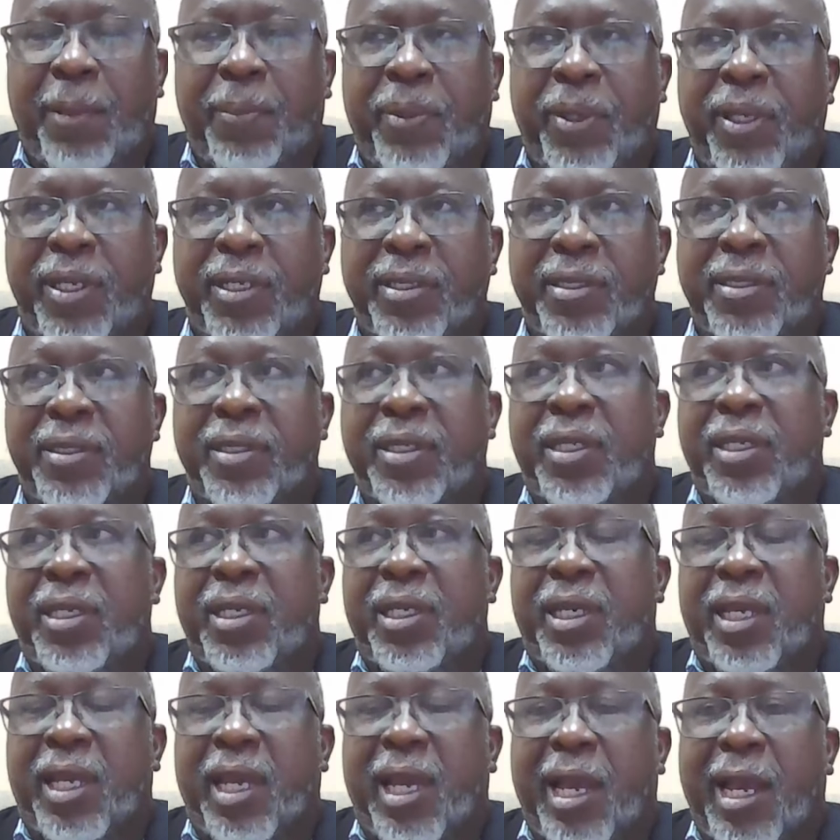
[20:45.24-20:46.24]
will happen
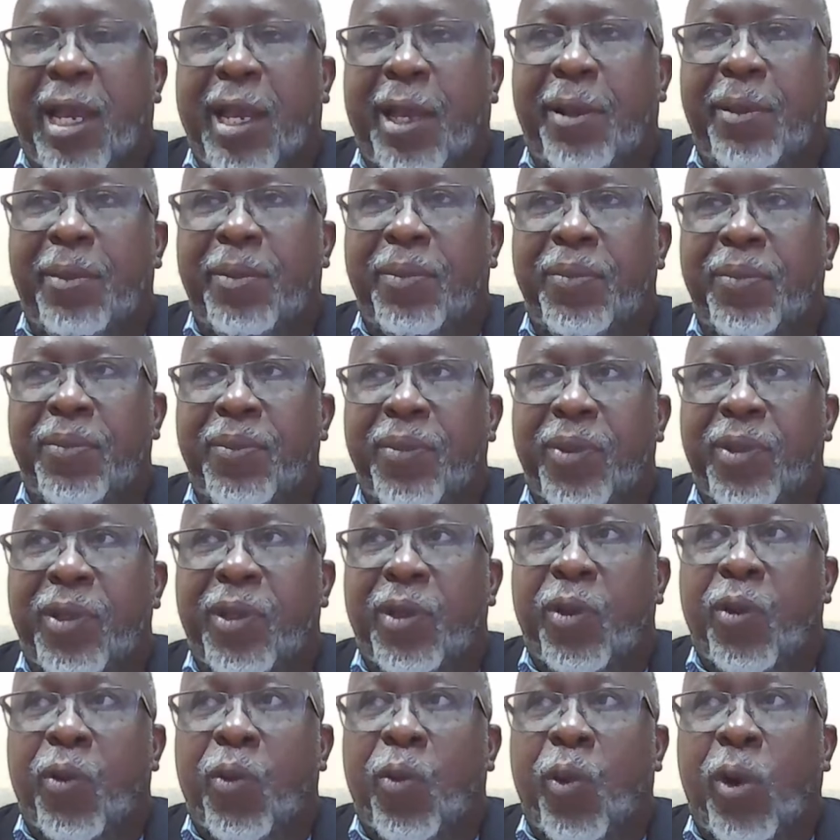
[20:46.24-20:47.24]

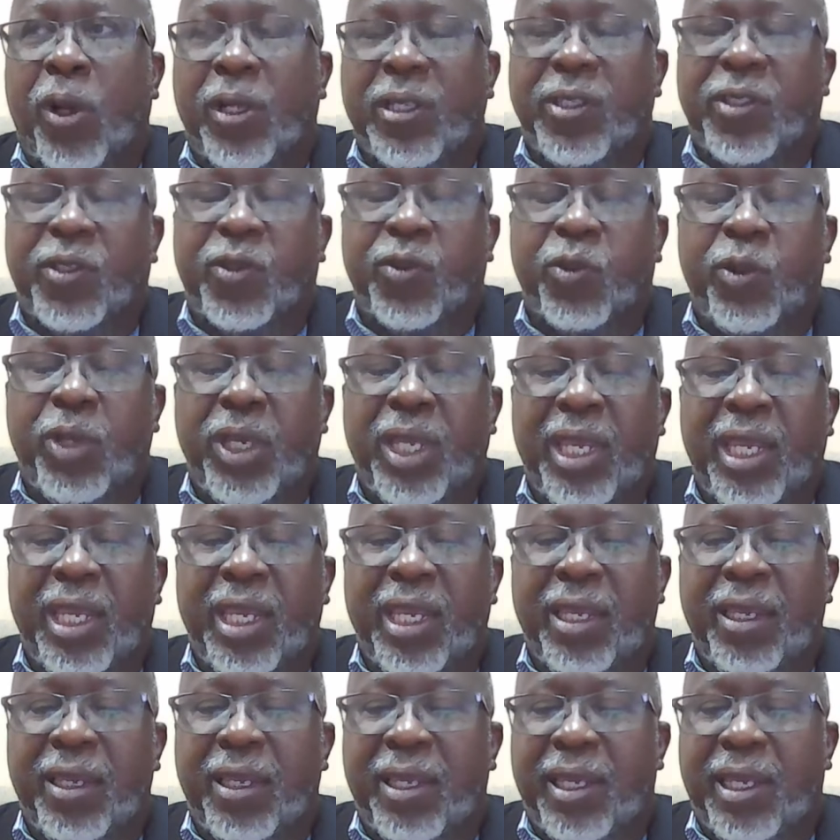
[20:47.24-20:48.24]
once
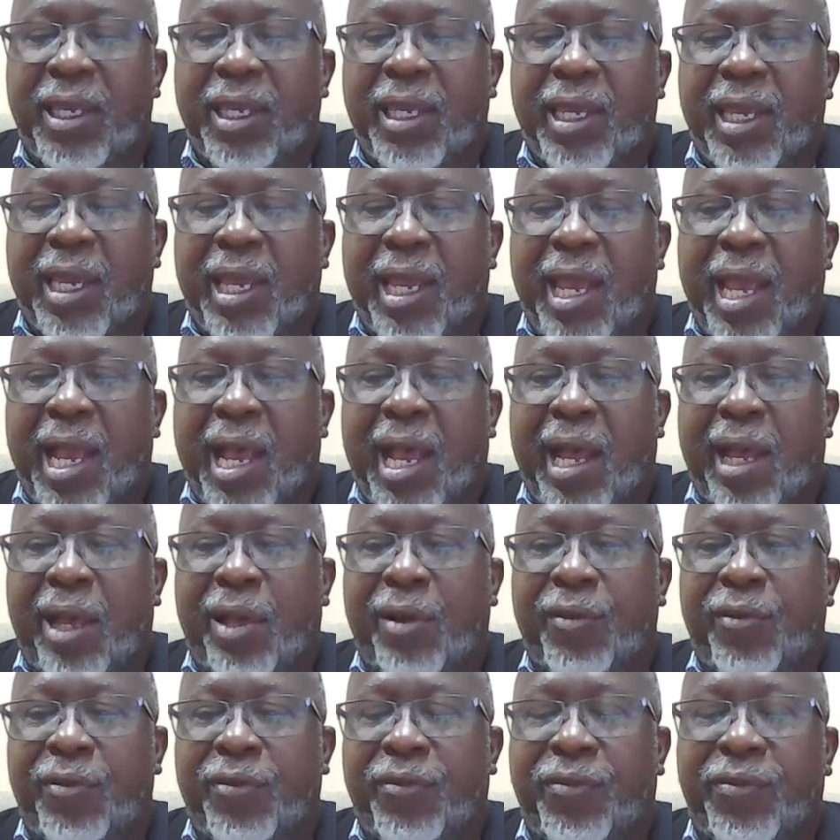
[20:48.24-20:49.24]
we
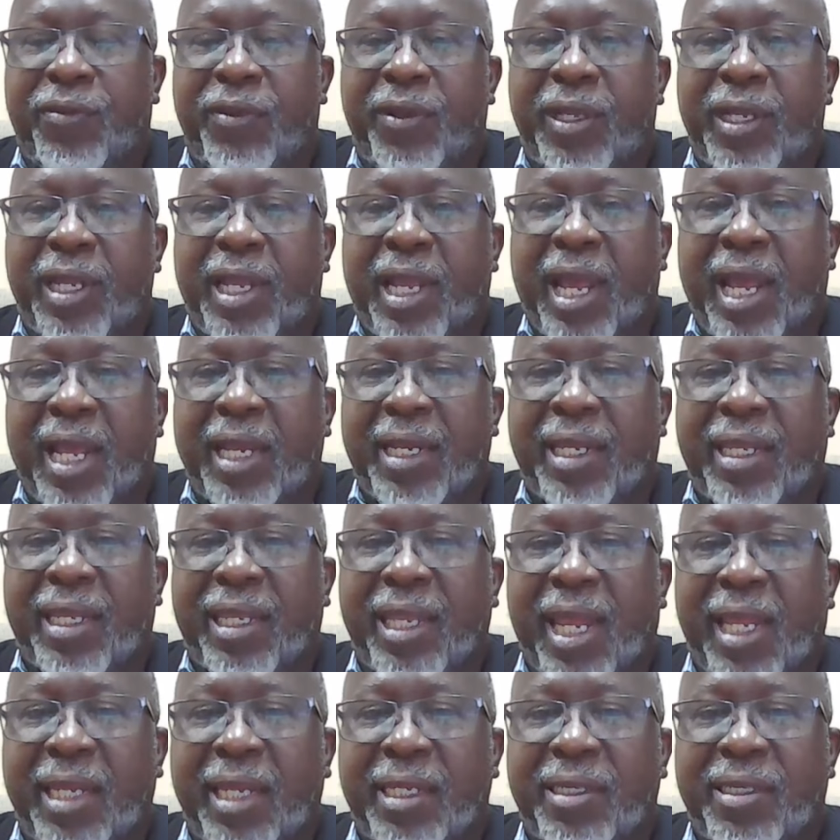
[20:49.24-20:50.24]
have had
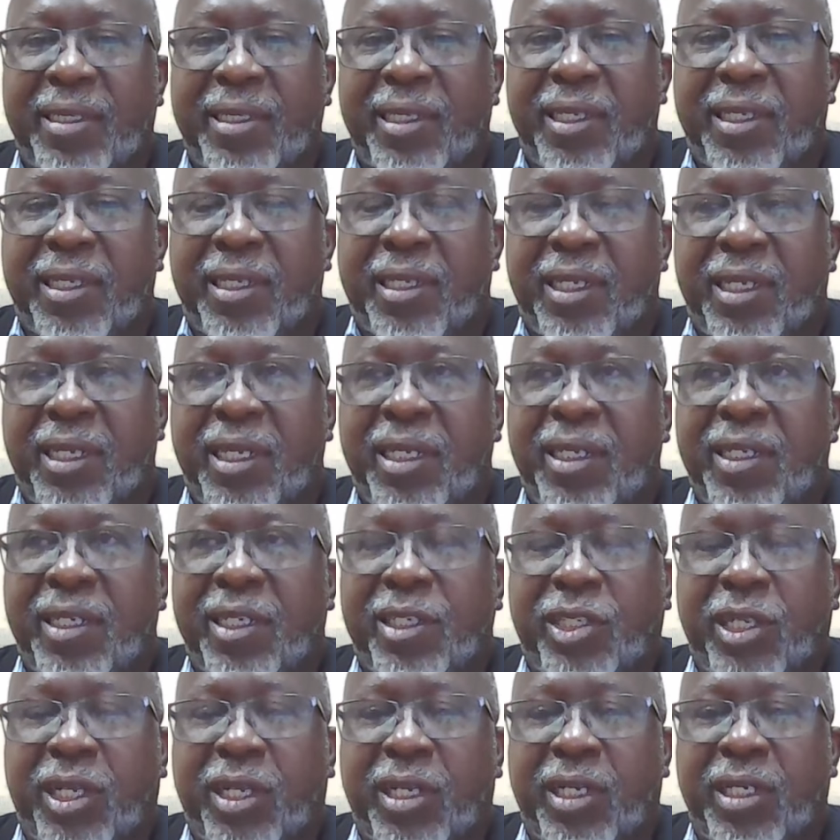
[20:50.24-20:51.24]
that
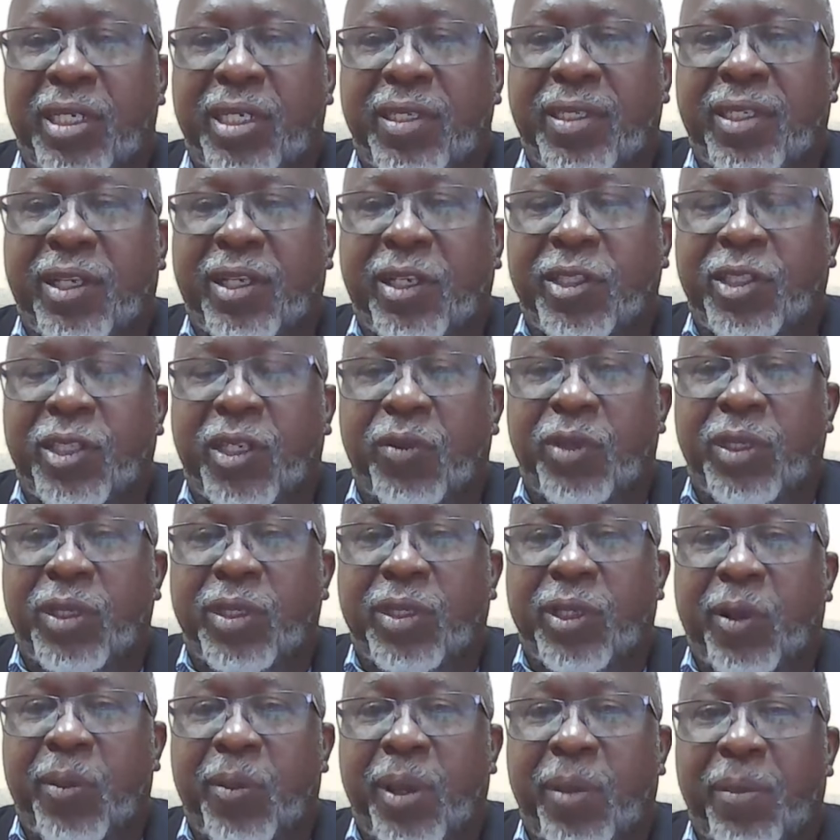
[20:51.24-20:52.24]
initial discussion
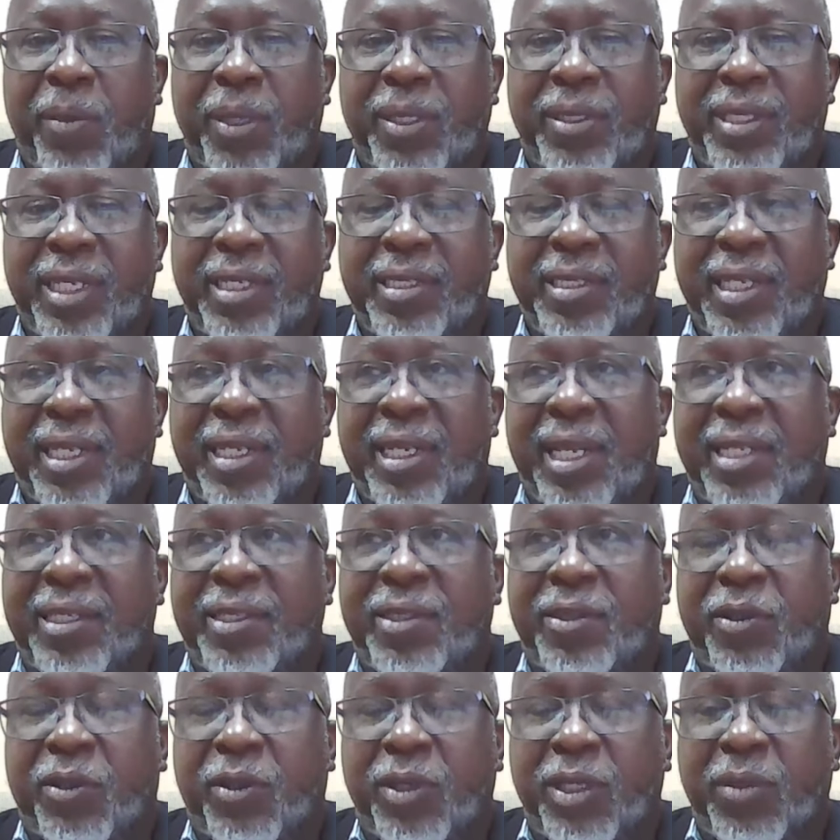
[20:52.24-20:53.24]
with our member states, and
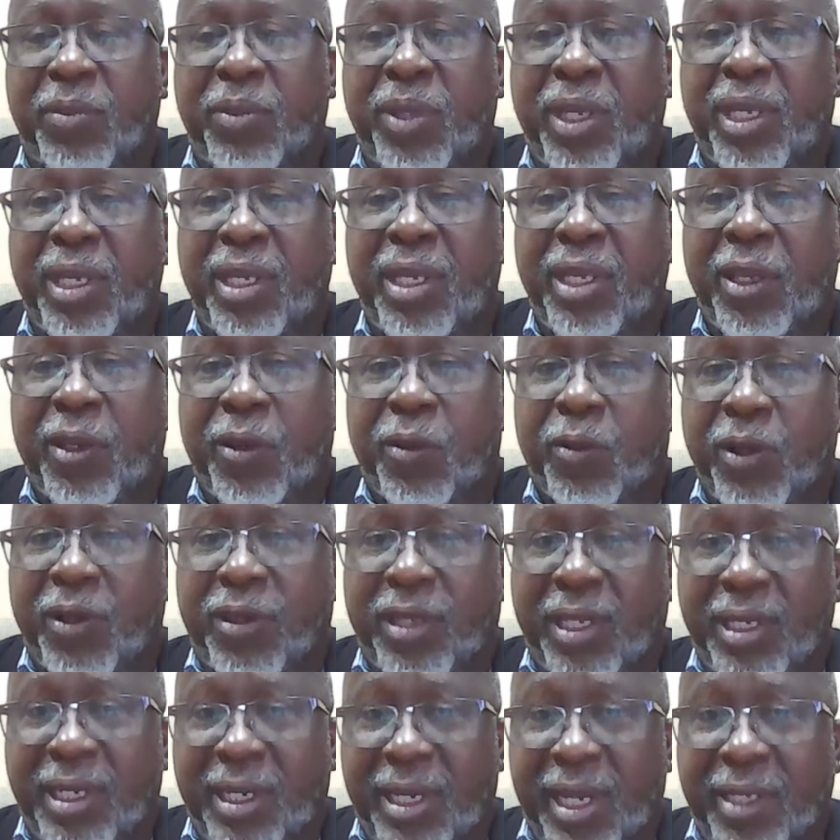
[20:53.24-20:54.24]
that's going to be
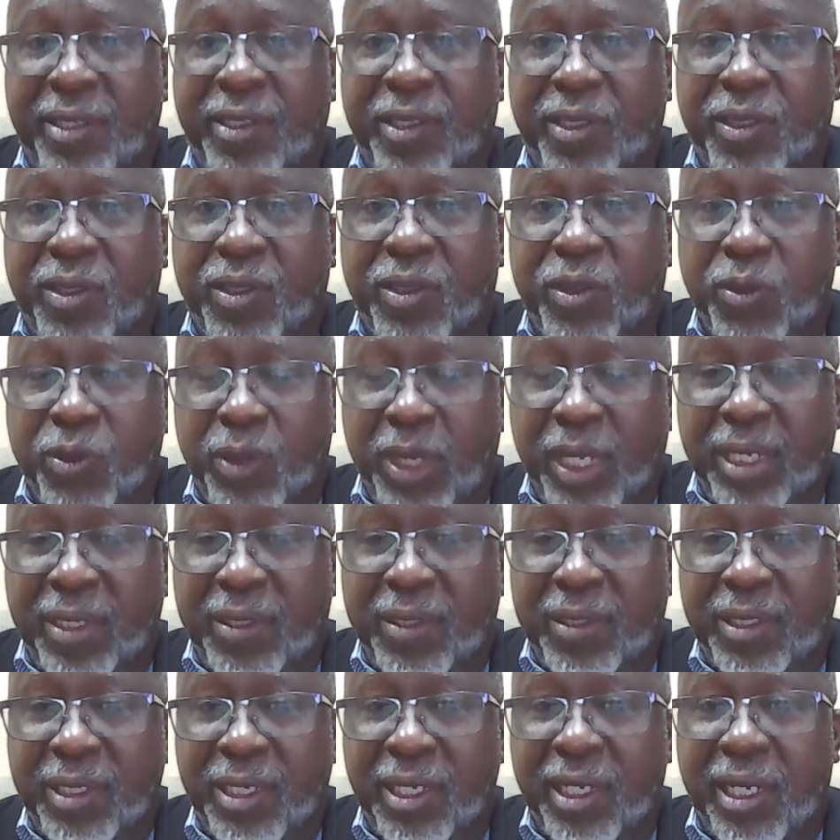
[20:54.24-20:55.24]
within the next 2
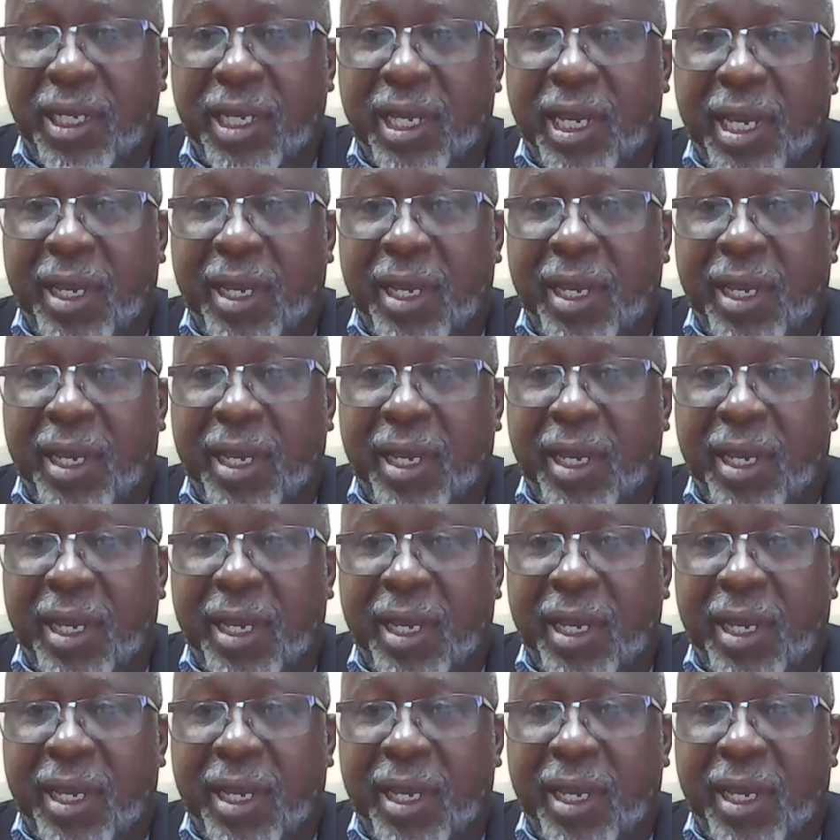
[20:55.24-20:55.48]
weeks.